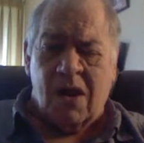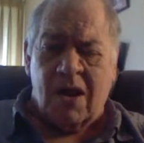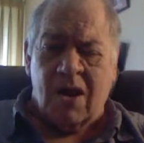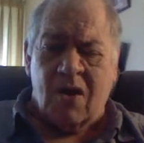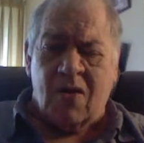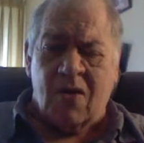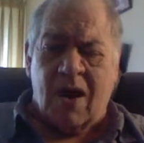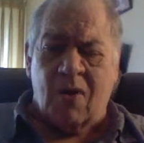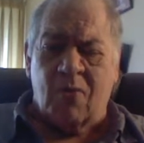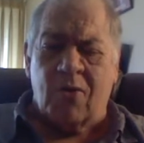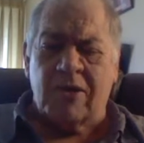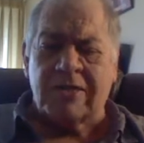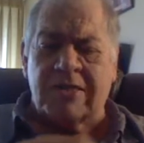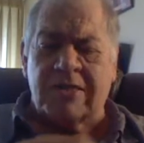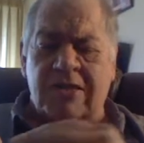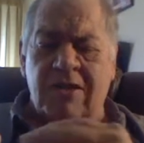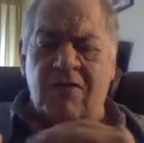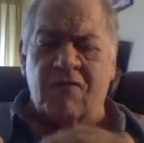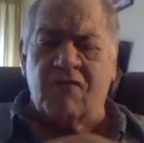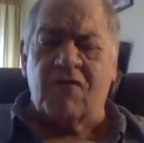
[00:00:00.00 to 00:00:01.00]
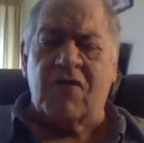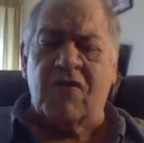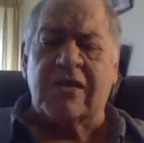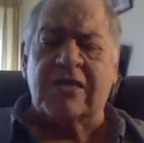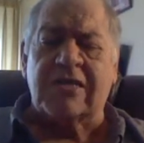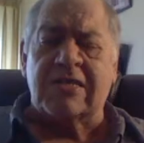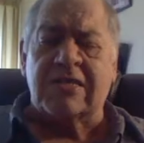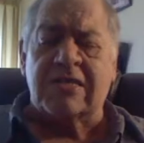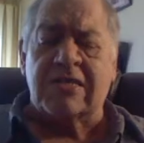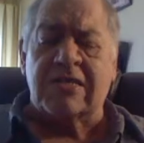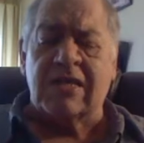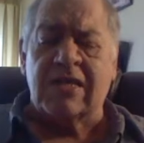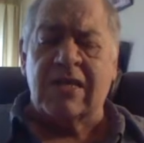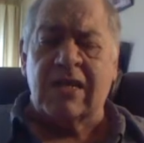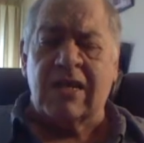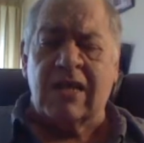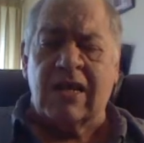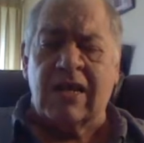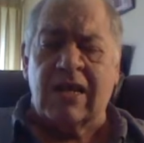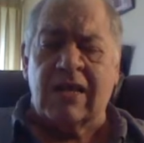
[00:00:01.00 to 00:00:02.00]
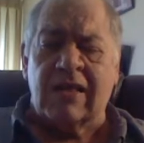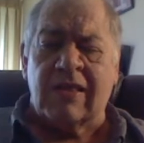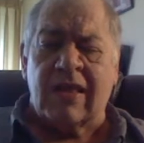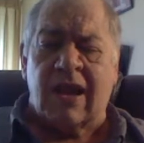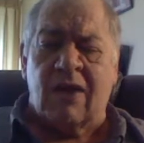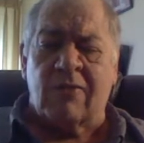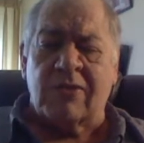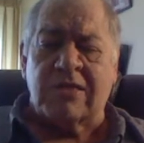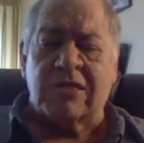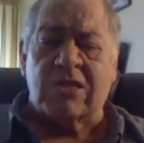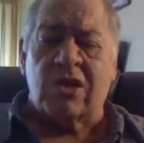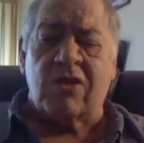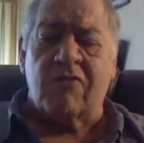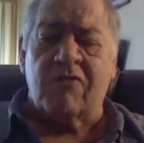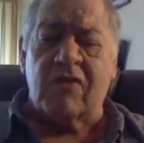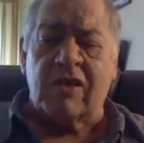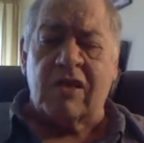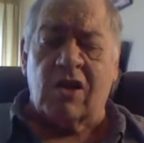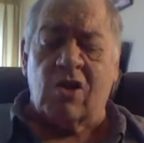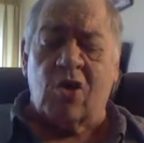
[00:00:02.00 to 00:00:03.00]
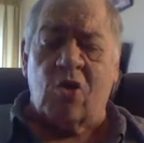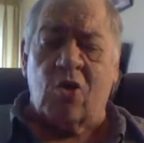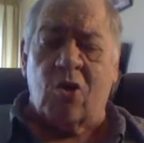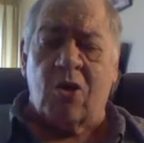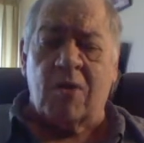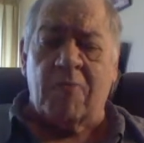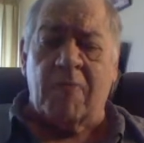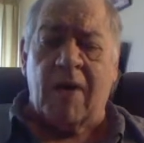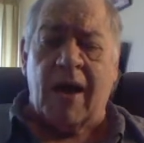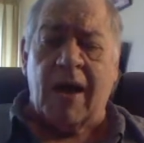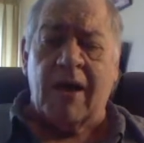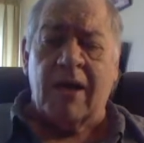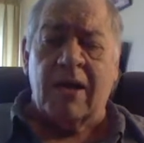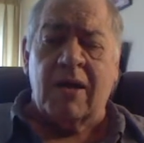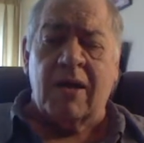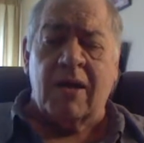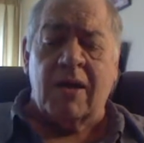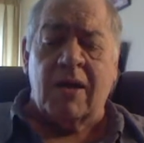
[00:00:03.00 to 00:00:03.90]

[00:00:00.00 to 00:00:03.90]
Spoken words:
here I was convinced that I was serving the Lord by